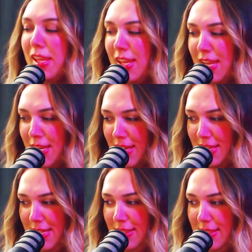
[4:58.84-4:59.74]
In
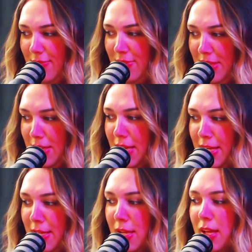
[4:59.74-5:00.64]
nineteen
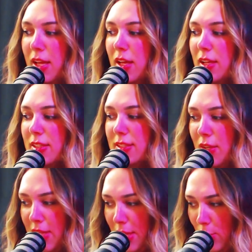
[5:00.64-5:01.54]
seventy-nine,
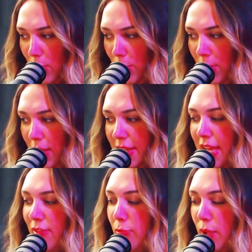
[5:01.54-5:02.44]
Sunday Girl
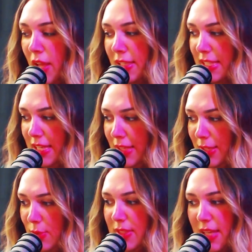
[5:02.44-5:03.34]
gave Blondie
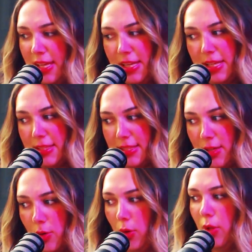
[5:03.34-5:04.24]
their second hit
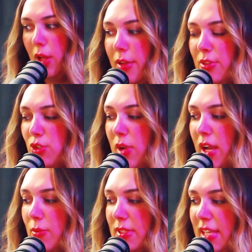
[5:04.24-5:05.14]
single. The
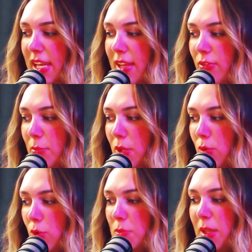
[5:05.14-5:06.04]
track was taken from the
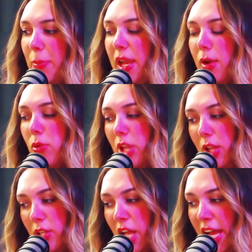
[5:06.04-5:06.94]
group's
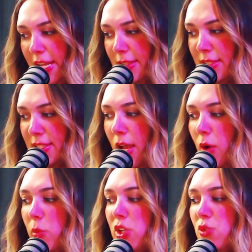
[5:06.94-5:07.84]
Parallel Lines,
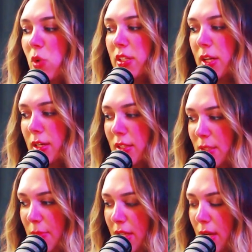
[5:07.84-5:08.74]
which went on to
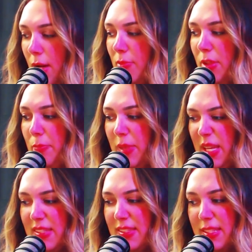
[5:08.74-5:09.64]
become the
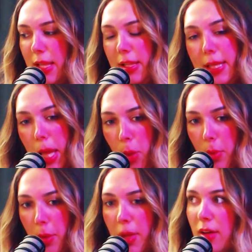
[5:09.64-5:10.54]
biggest-selling
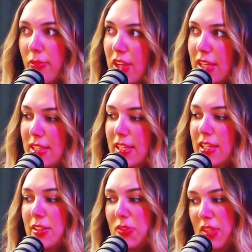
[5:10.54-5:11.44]
album of
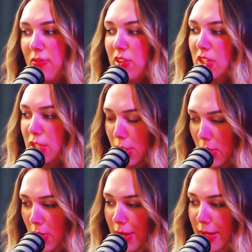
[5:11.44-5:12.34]
nineteen
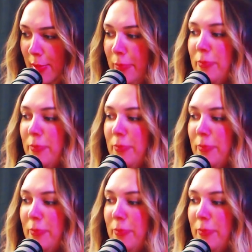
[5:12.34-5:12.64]
seventy-nine.